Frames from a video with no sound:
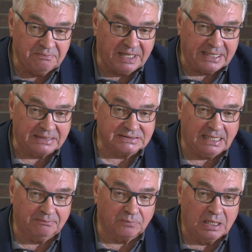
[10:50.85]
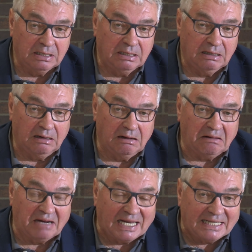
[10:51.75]
make some
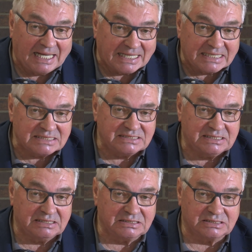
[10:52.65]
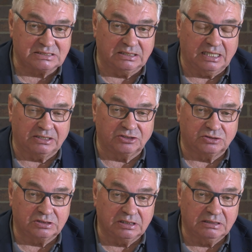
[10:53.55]
uh, alliances and
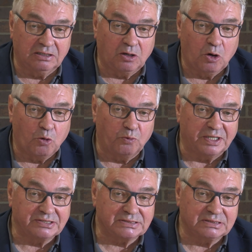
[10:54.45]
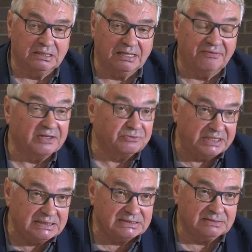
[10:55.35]
uh, with uh, the
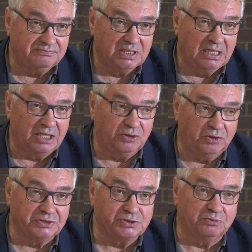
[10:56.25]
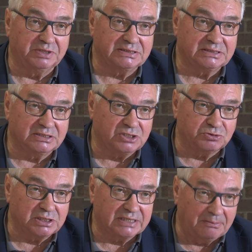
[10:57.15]
Greens and also with the
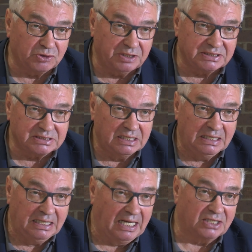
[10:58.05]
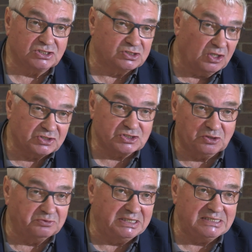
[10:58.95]
Social Democrats. It's not
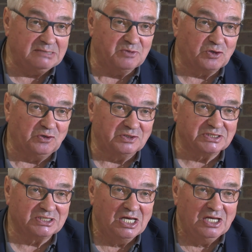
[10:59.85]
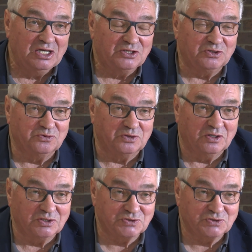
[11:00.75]
so easy because you